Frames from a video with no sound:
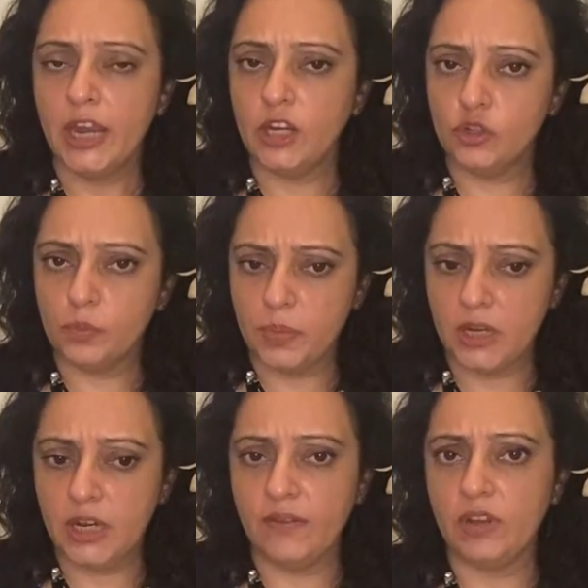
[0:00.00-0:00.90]
into
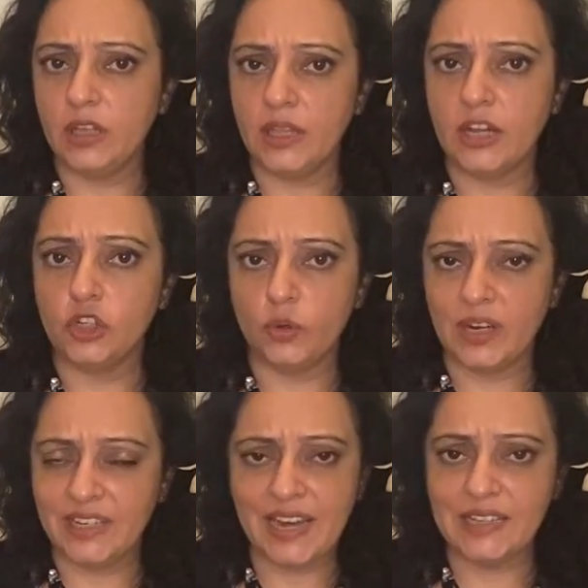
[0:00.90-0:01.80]
believing that you are
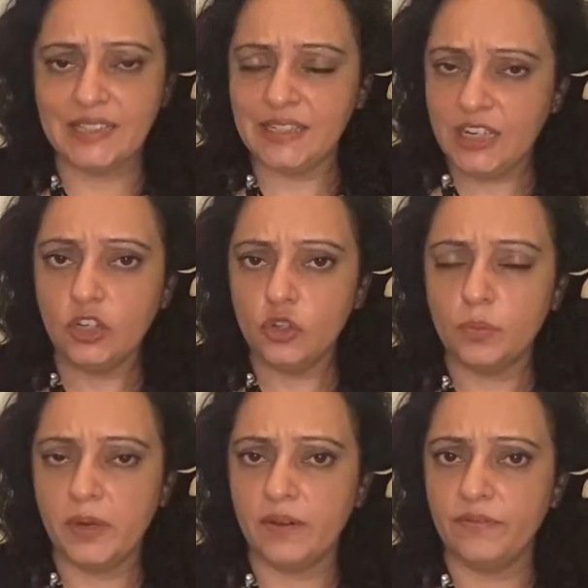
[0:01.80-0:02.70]
destined to
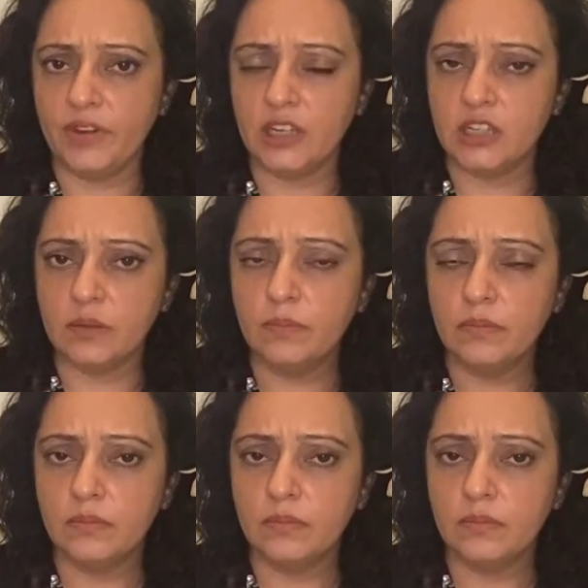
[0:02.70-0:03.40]
be a victim.